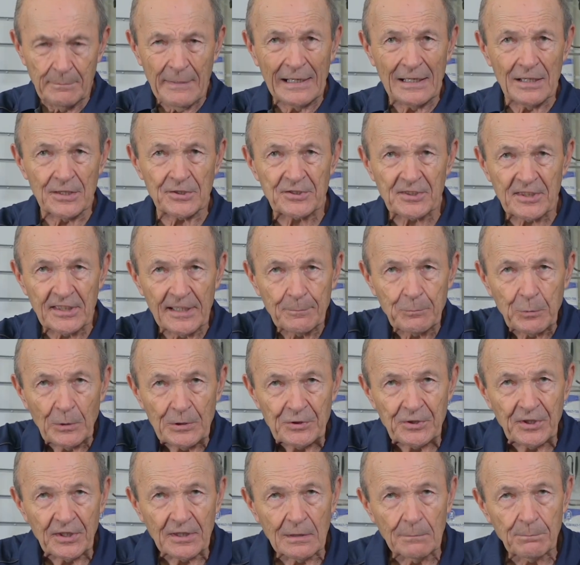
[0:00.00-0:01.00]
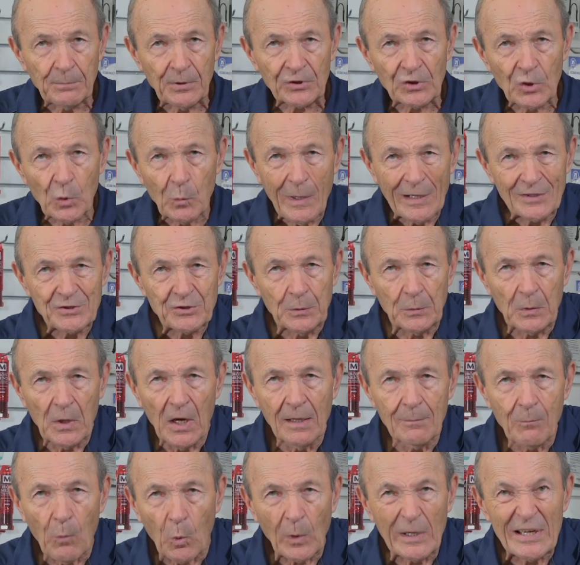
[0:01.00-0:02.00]
made it slippery so you could put the wetsuit
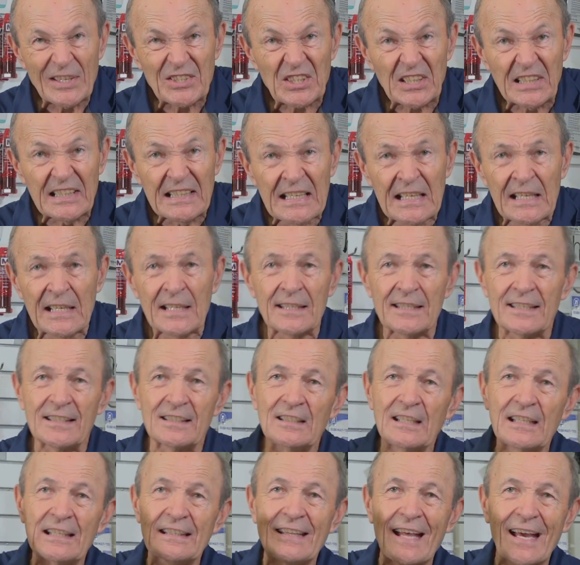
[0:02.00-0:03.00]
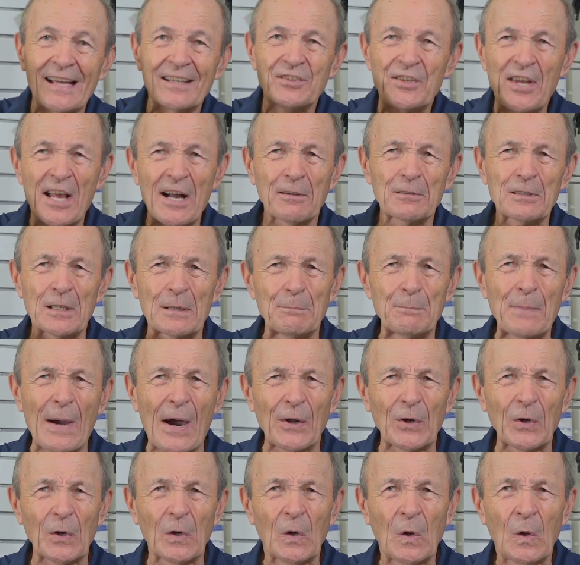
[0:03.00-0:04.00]
on more easily. You need that talcum
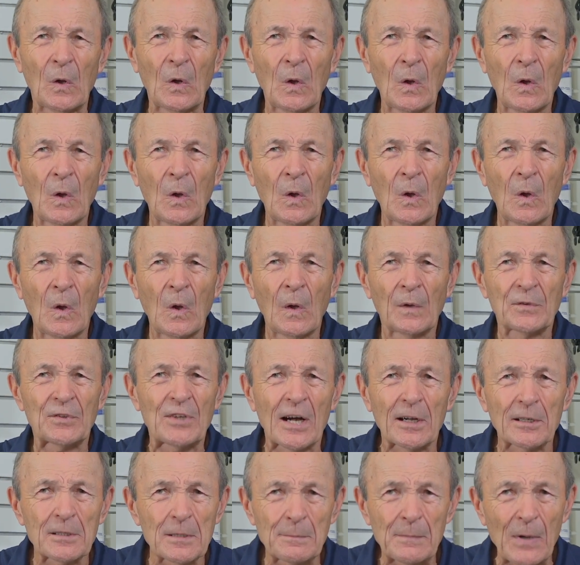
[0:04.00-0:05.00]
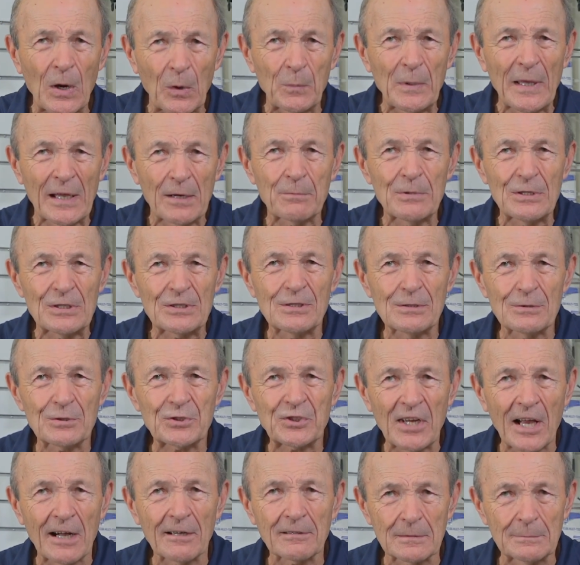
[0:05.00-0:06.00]
powder. Talcum powder, yeah, we used to use
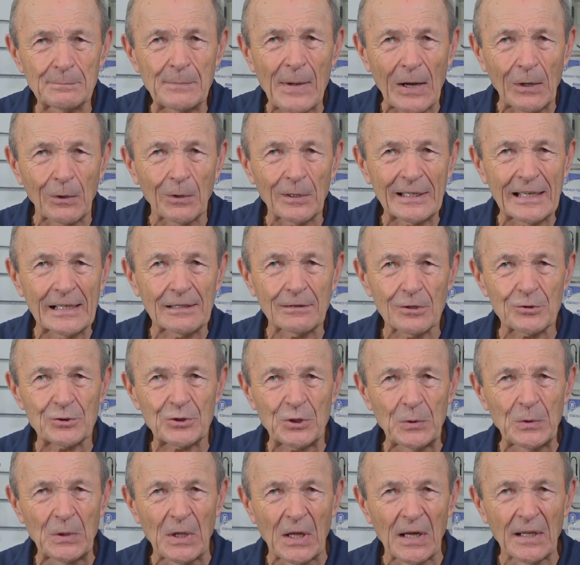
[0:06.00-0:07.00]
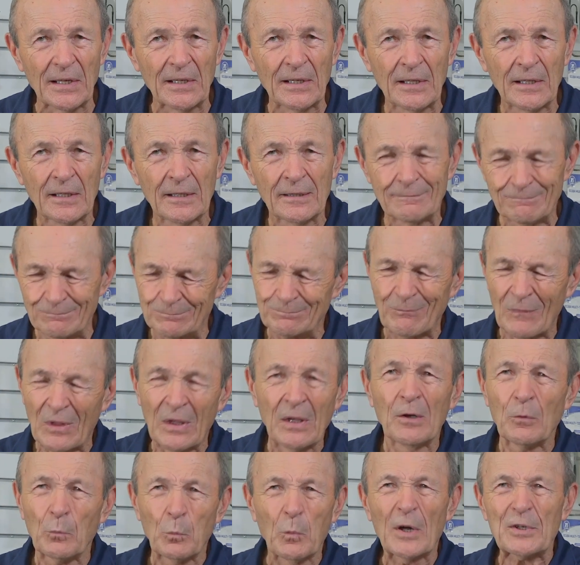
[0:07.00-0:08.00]
talcum powder to get the suit on.
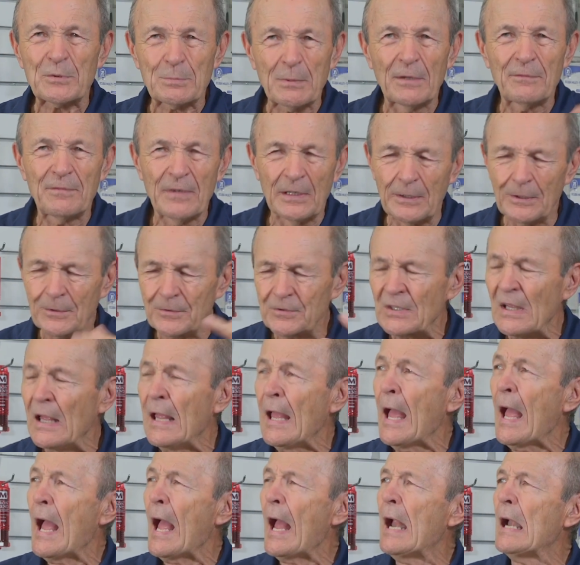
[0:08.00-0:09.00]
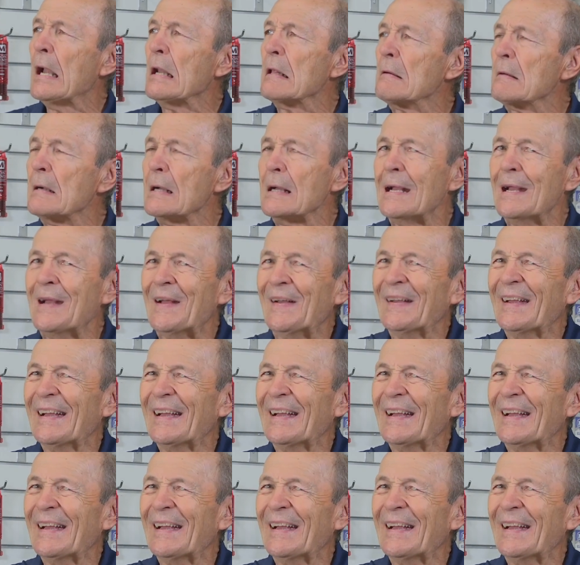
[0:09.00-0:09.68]
Watch my videos. Anyway,